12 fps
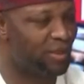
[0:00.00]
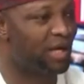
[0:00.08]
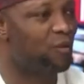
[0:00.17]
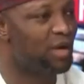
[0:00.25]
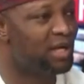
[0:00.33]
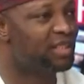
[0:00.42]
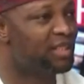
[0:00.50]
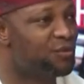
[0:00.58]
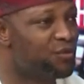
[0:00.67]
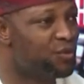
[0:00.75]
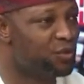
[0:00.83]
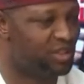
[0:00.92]
I went there
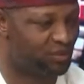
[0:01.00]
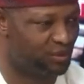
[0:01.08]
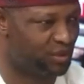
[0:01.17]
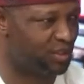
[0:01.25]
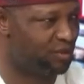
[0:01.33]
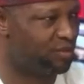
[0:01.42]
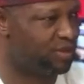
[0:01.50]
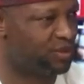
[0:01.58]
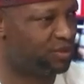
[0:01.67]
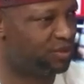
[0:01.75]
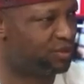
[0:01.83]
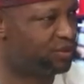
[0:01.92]
through Chief Olusegun
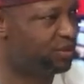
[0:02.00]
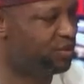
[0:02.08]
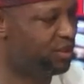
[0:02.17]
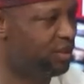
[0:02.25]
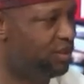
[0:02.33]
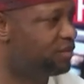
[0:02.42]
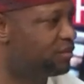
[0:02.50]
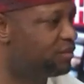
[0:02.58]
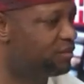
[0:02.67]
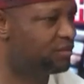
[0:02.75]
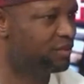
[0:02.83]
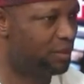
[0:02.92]
Obasanjo to say, okay,
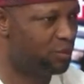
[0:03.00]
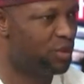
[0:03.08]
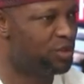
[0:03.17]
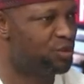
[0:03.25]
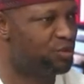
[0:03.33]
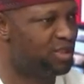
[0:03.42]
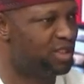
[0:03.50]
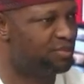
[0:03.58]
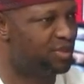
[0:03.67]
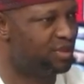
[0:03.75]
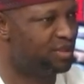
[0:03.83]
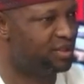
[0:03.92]
I'm going into
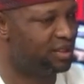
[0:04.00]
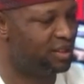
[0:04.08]
PDP.